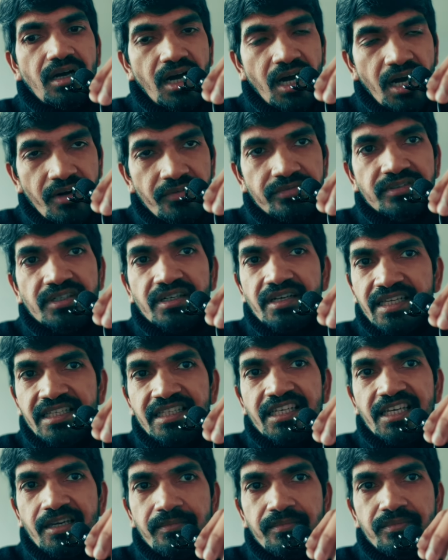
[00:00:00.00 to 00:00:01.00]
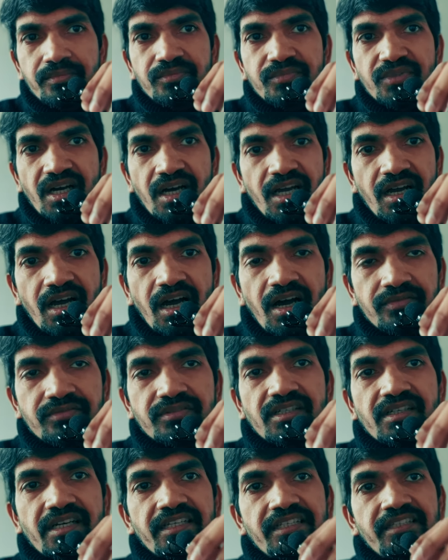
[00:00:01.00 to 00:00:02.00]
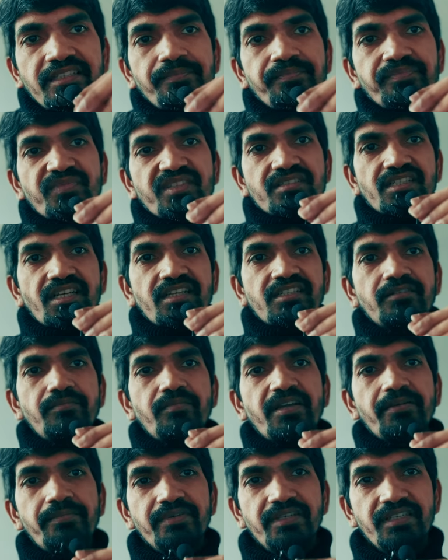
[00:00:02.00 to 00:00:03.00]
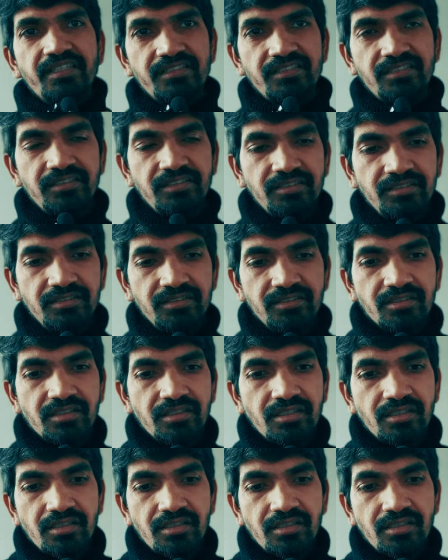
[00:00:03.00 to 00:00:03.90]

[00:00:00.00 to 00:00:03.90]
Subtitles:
after I came, after I started my PhD,